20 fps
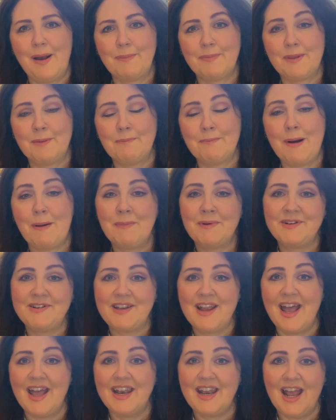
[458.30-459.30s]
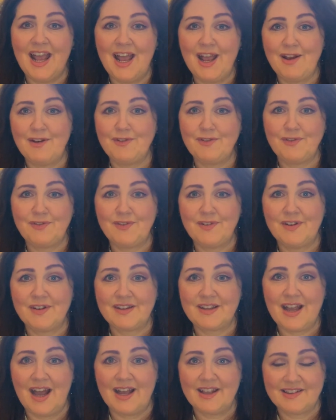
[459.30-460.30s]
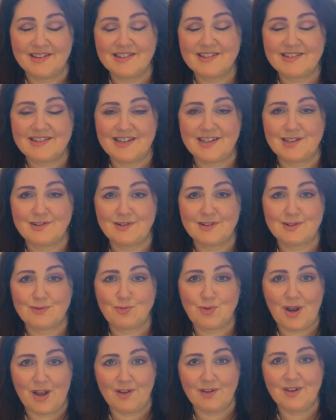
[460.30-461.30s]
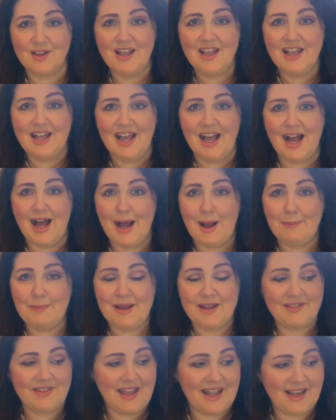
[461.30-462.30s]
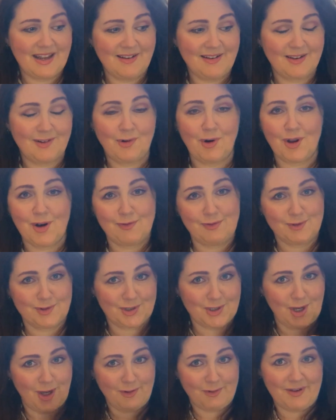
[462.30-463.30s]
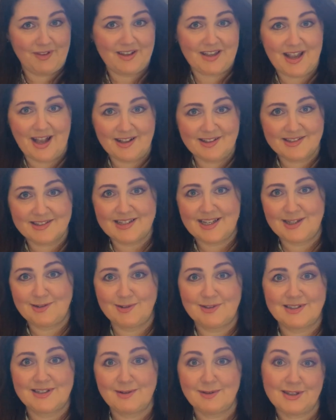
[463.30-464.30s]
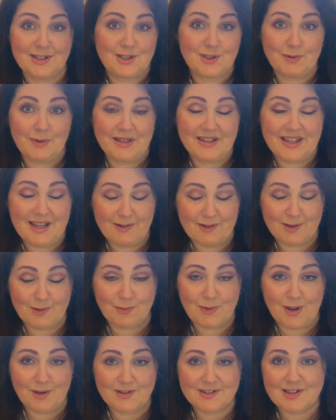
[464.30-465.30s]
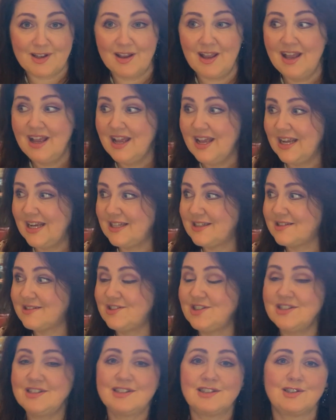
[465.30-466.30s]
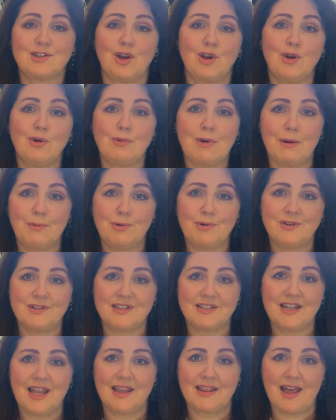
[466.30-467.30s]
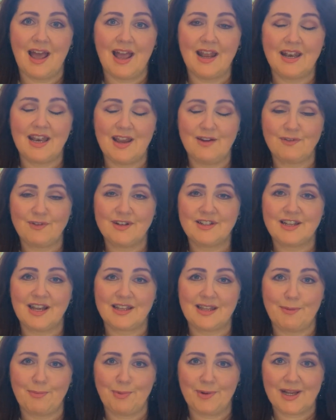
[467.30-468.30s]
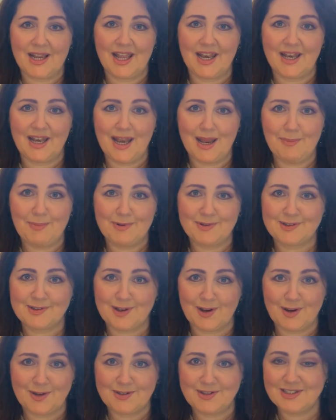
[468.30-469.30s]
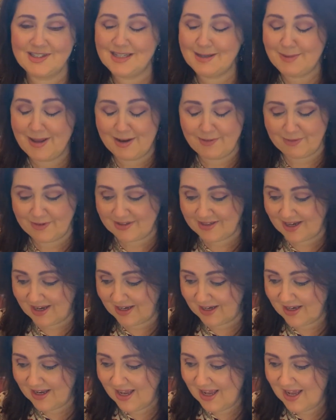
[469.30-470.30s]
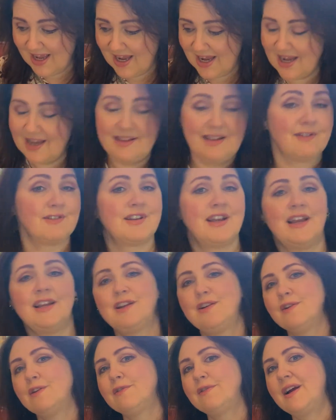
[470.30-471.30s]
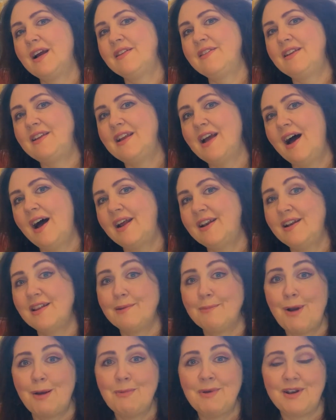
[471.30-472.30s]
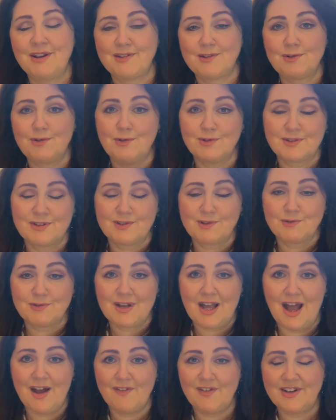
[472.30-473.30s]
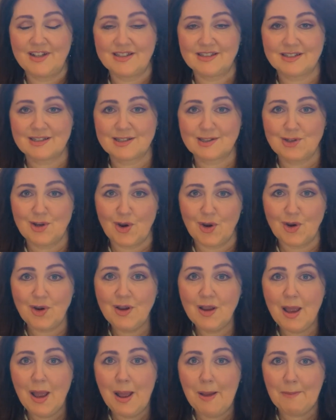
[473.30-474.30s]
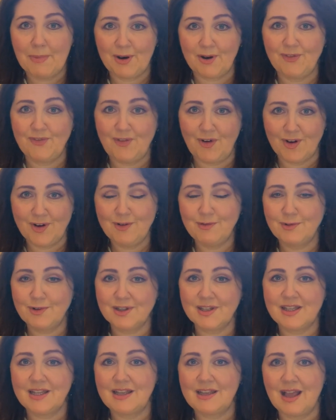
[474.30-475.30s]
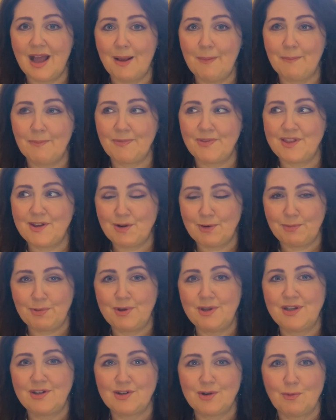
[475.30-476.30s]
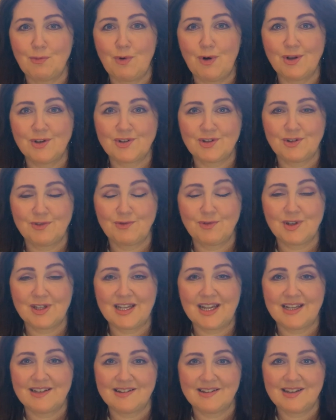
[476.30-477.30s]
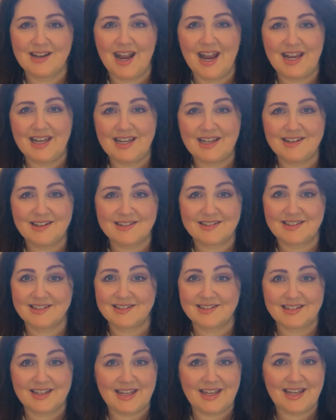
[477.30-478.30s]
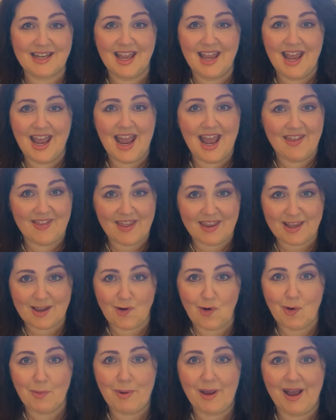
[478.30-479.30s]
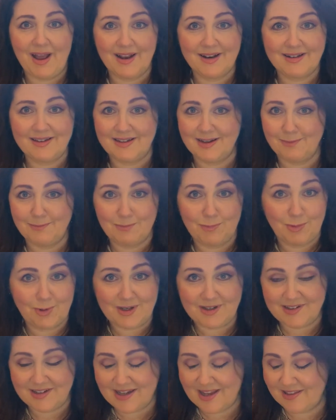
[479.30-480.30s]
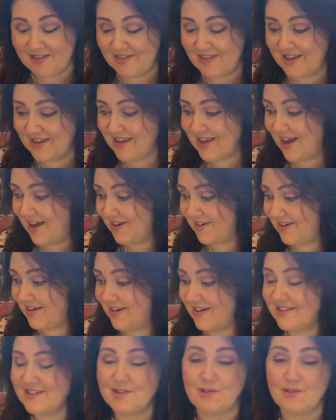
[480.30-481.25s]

the mum and dad have a garden centre as well, and they quite often will show you around the garden centre and see what they're doing there as well. So it's just so well put together, and every day they bring out an episode, just about every day. And they'll take you around the yard. And at the moment, of course, it's all covered in snow. But I find it really therapeutic to watch and really entertaining just to see how they go about putting together their garden. And it's